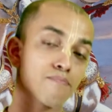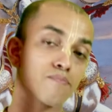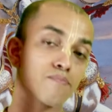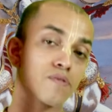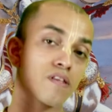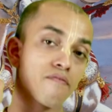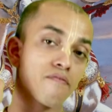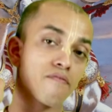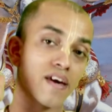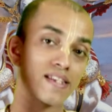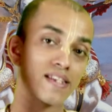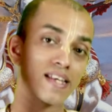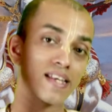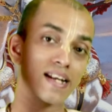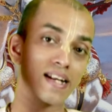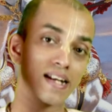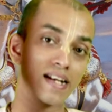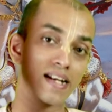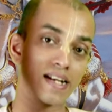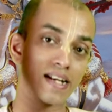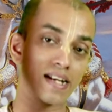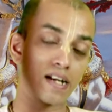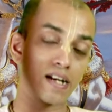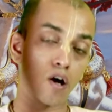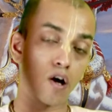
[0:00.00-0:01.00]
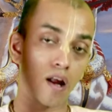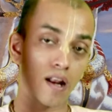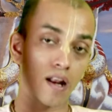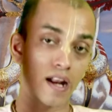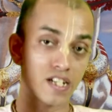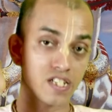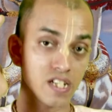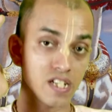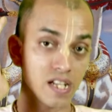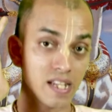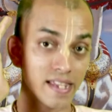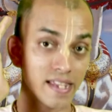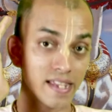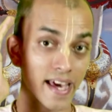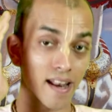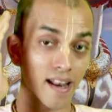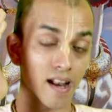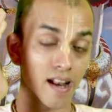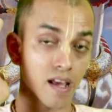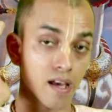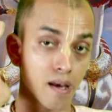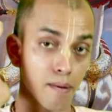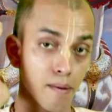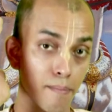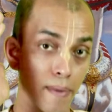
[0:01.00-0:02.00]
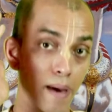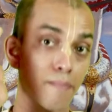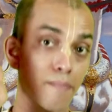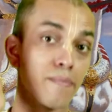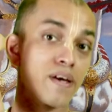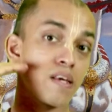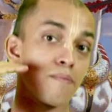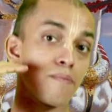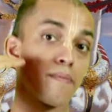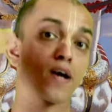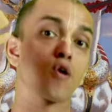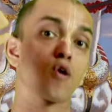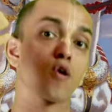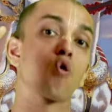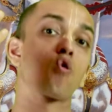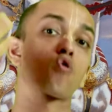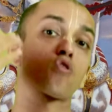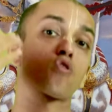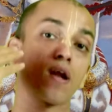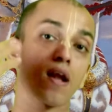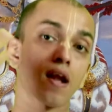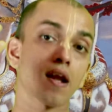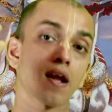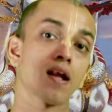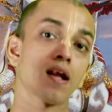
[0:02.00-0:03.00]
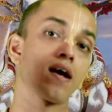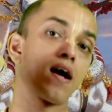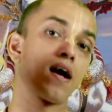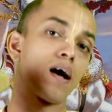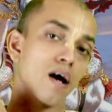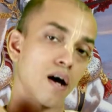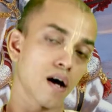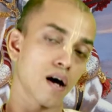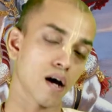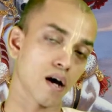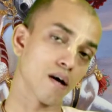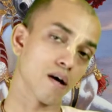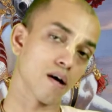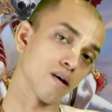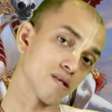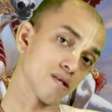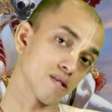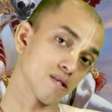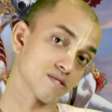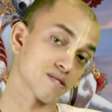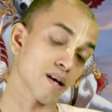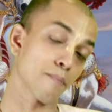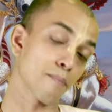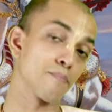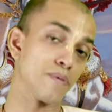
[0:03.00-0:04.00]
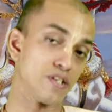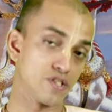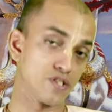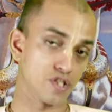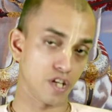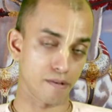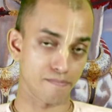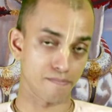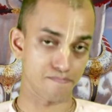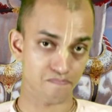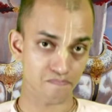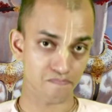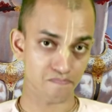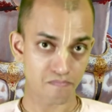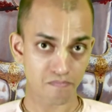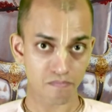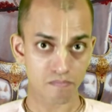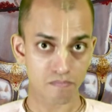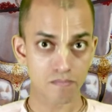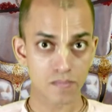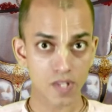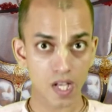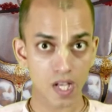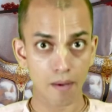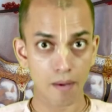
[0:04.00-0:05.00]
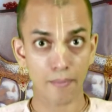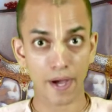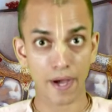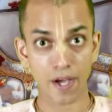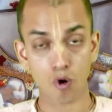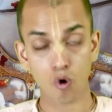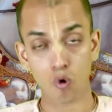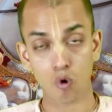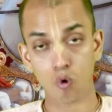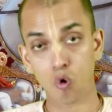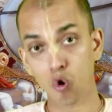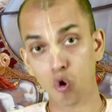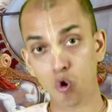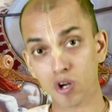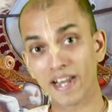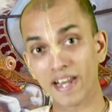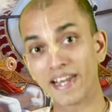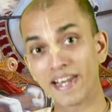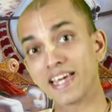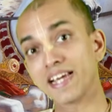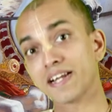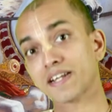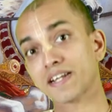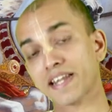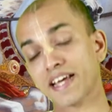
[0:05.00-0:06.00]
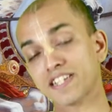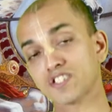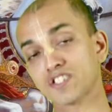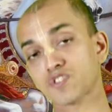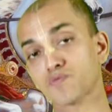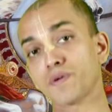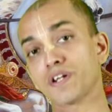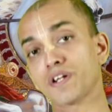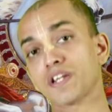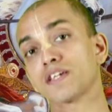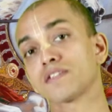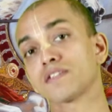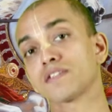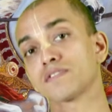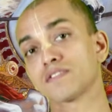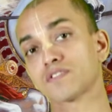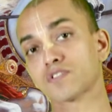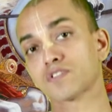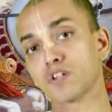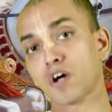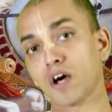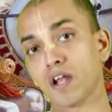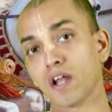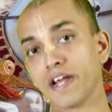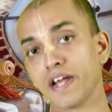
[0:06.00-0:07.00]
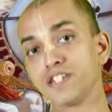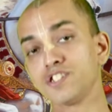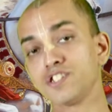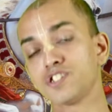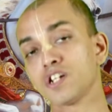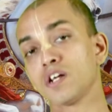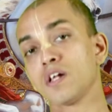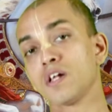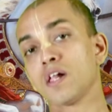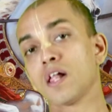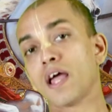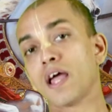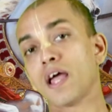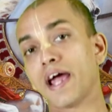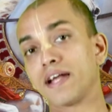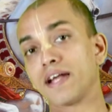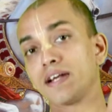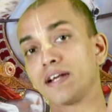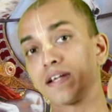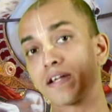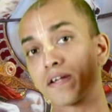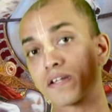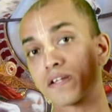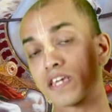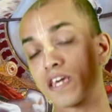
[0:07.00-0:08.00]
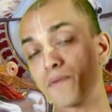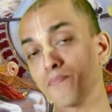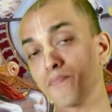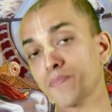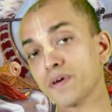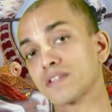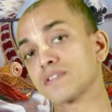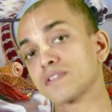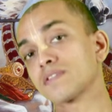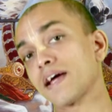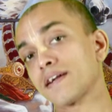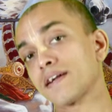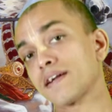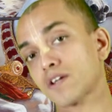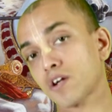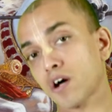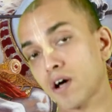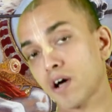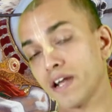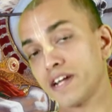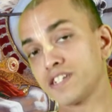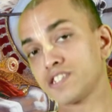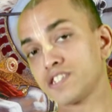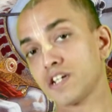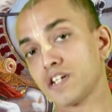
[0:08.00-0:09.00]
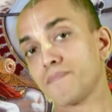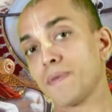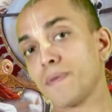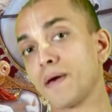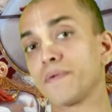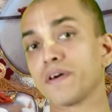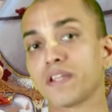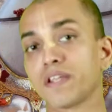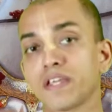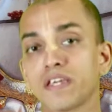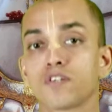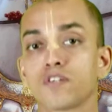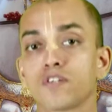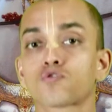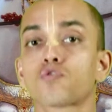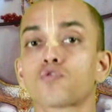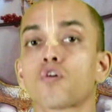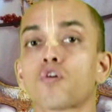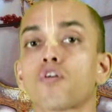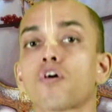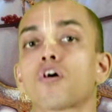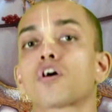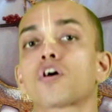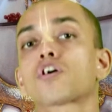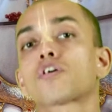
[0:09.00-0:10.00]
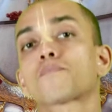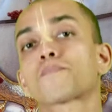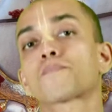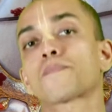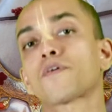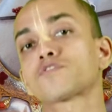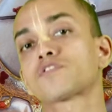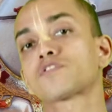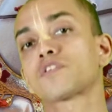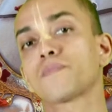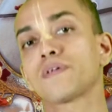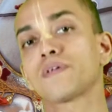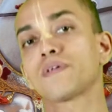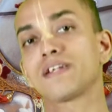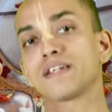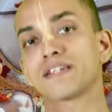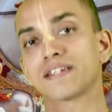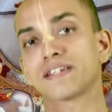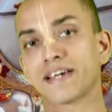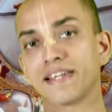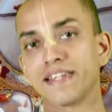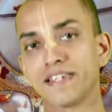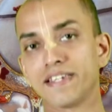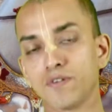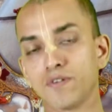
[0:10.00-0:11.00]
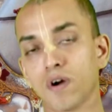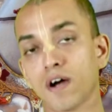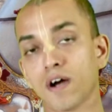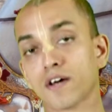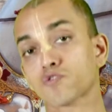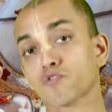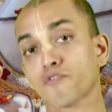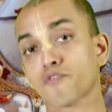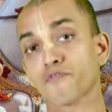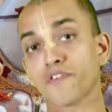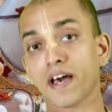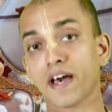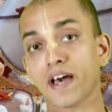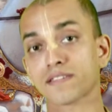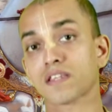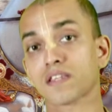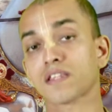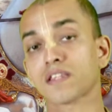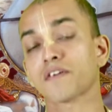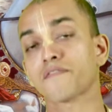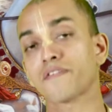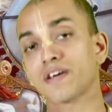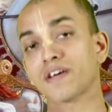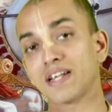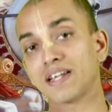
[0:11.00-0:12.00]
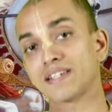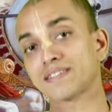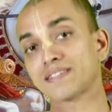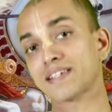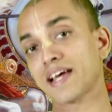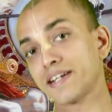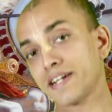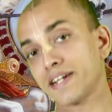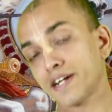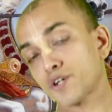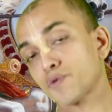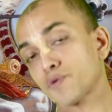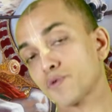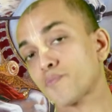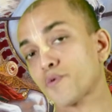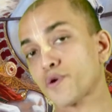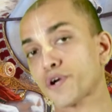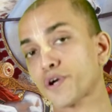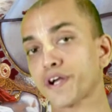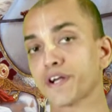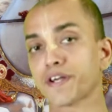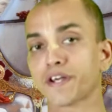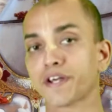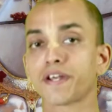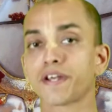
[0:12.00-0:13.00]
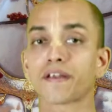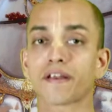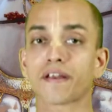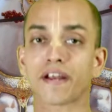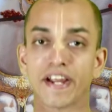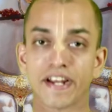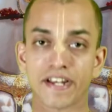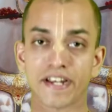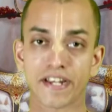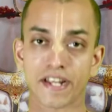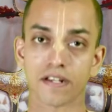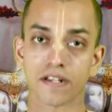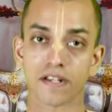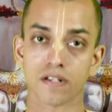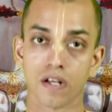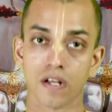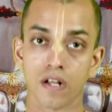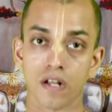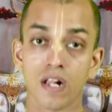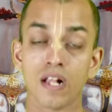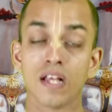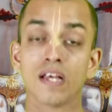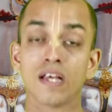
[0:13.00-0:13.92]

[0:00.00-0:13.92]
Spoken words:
keep the Vedic knowledge in their memory by oral submission, by orally transmitting this knowledge and keeping that knowledge in memory is no longer possible in Kali Yuga. So Vyasadeva decided to put it in writing.